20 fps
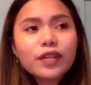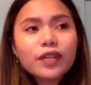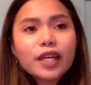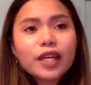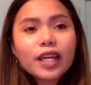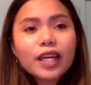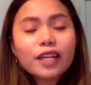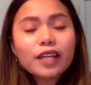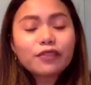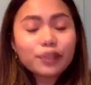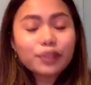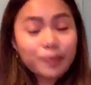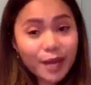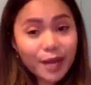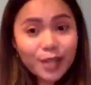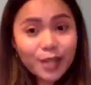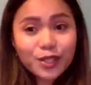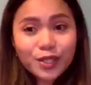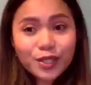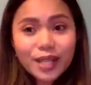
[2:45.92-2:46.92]

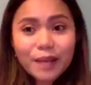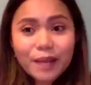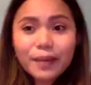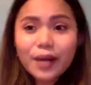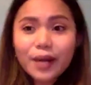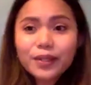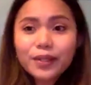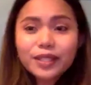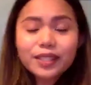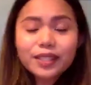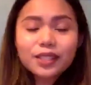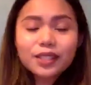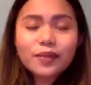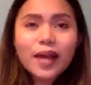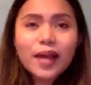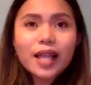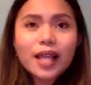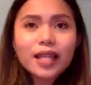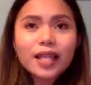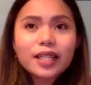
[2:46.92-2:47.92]
information about it as
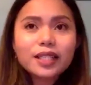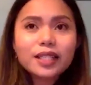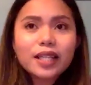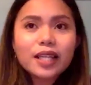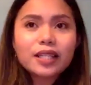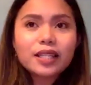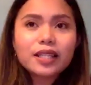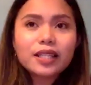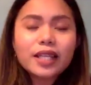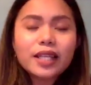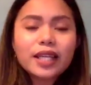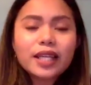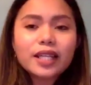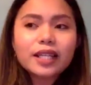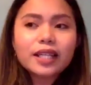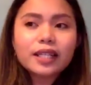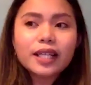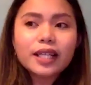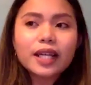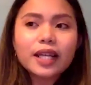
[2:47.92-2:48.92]
well. And I think
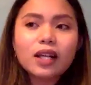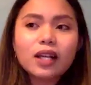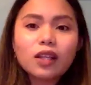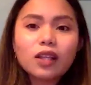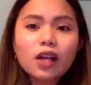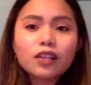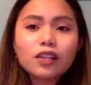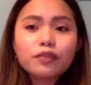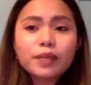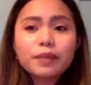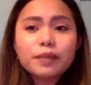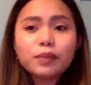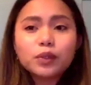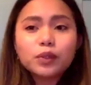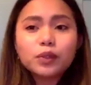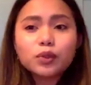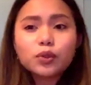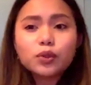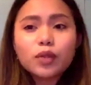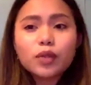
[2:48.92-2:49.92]
like a lot of
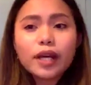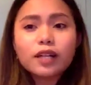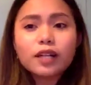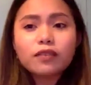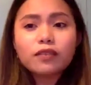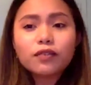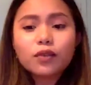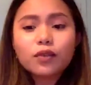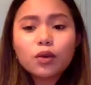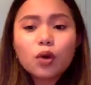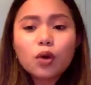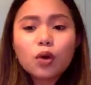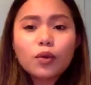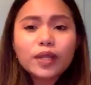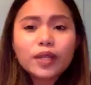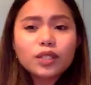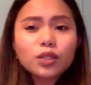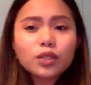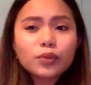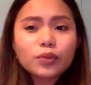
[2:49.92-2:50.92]
people do kind of go
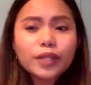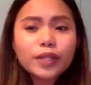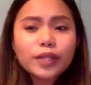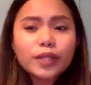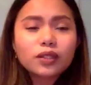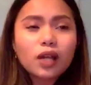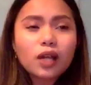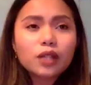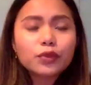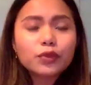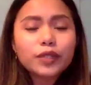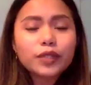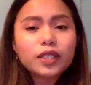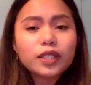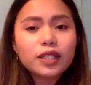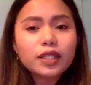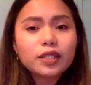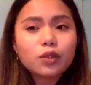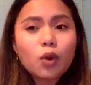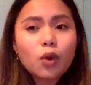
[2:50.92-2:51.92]
into it not
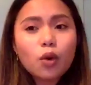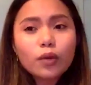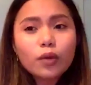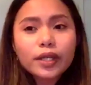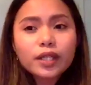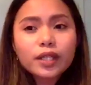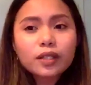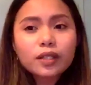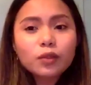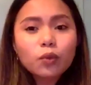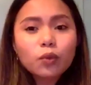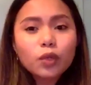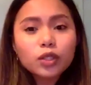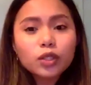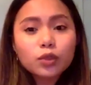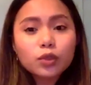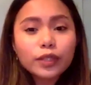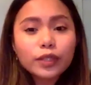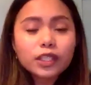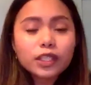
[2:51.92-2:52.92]
really knowing
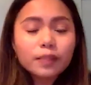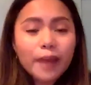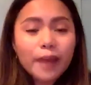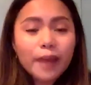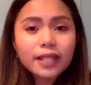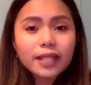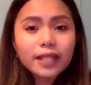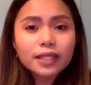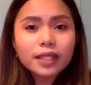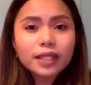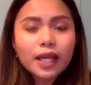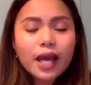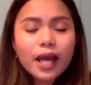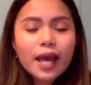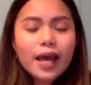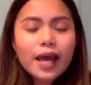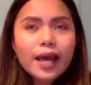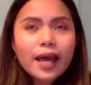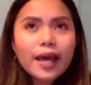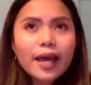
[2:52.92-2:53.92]
what to expect.
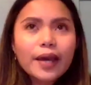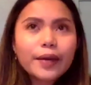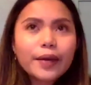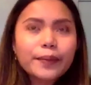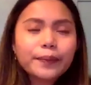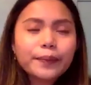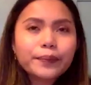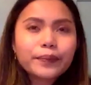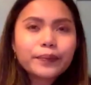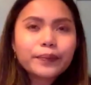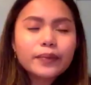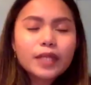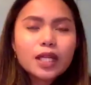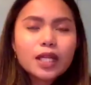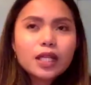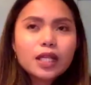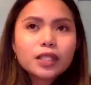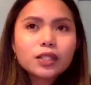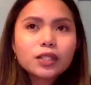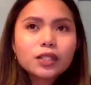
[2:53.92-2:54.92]

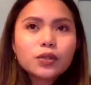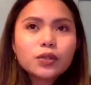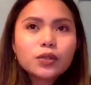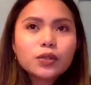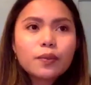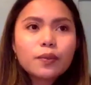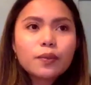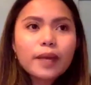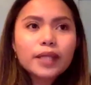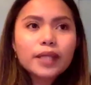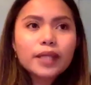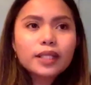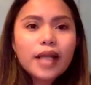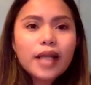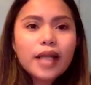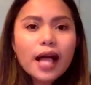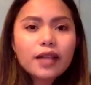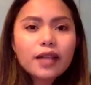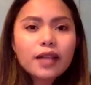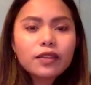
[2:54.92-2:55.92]
So mental
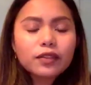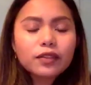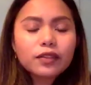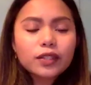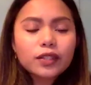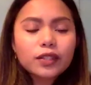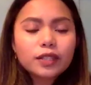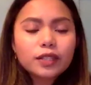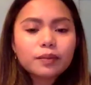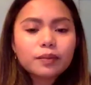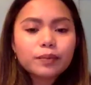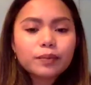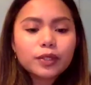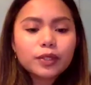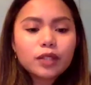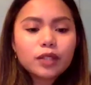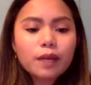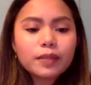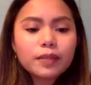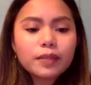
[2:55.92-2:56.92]
health nursing,
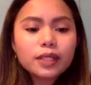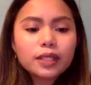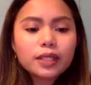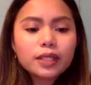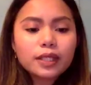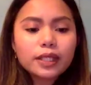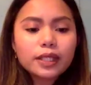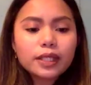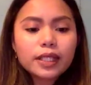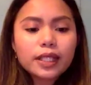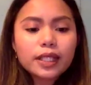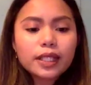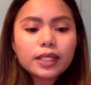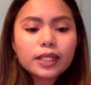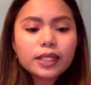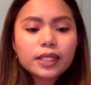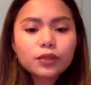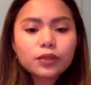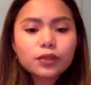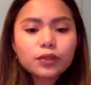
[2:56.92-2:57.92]
predominantly,
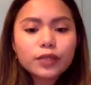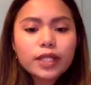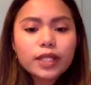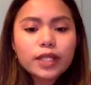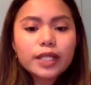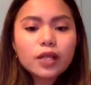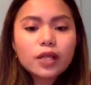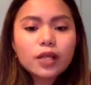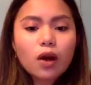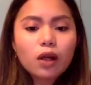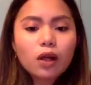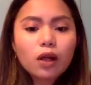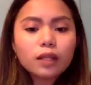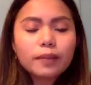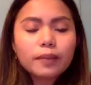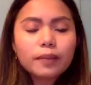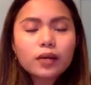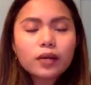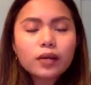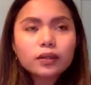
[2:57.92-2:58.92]
it's really all
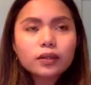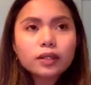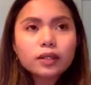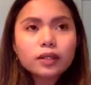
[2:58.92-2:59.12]
about